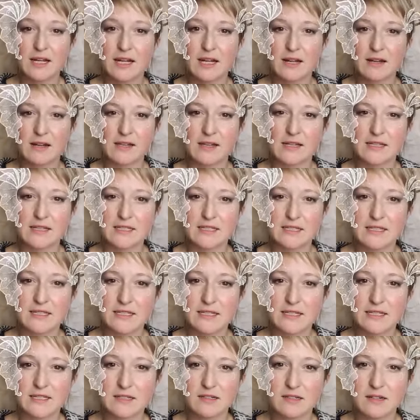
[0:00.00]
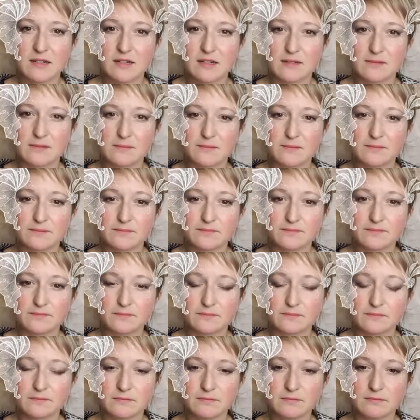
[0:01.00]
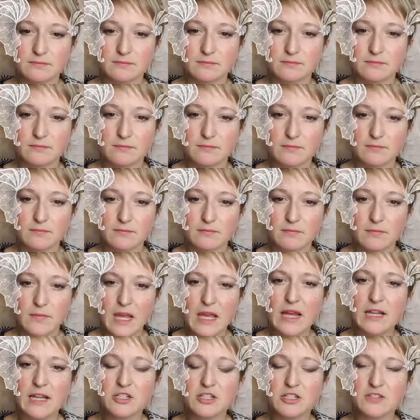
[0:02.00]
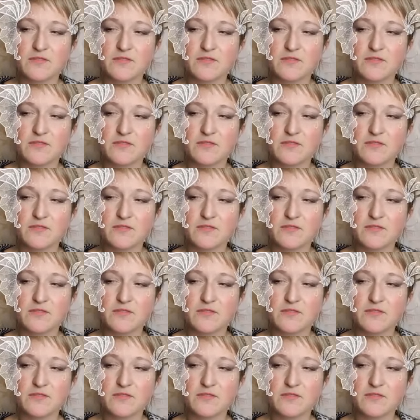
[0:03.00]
and I